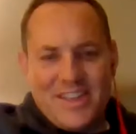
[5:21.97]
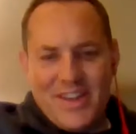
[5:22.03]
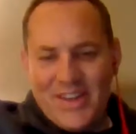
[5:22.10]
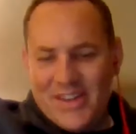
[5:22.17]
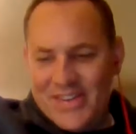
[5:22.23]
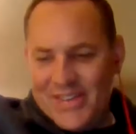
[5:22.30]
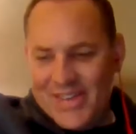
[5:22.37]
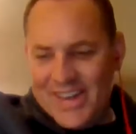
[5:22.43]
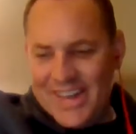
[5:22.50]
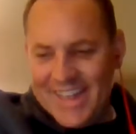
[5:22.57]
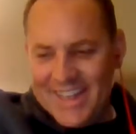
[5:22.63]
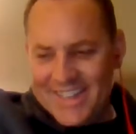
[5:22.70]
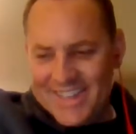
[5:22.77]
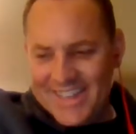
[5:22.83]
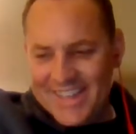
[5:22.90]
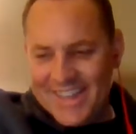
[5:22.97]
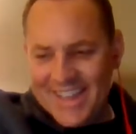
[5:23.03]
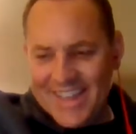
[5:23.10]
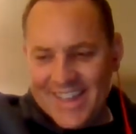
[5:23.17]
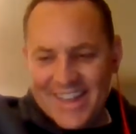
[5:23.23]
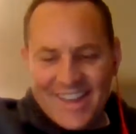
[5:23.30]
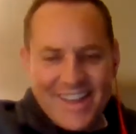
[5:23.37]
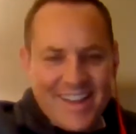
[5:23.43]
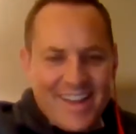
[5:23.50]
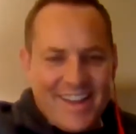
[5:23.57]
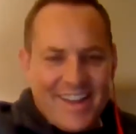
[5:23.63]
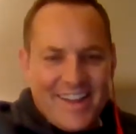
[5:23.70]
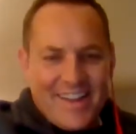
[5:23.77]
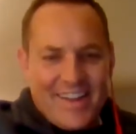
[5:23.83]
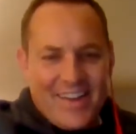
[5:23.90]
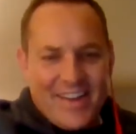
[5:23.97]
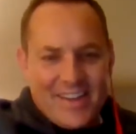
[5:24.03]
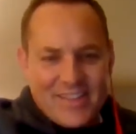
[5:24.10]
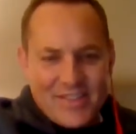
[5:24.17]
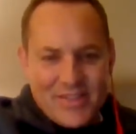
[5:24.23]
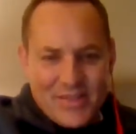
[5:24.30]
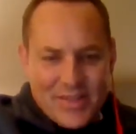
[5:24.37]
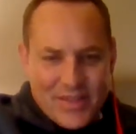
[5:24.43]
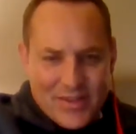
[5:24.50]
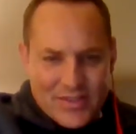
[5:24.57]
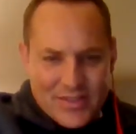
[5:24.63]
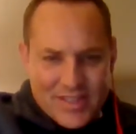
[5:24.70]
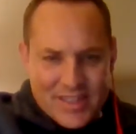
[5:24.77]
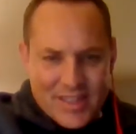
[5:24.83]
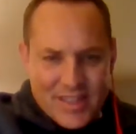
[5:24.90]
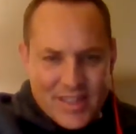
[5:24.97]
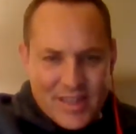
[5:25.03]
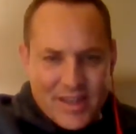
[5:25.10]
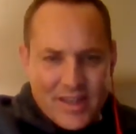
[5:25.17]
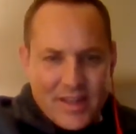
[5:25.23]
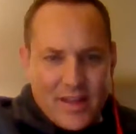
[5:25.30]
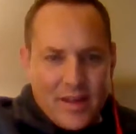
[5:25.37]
sure what I did then. All right. So 13.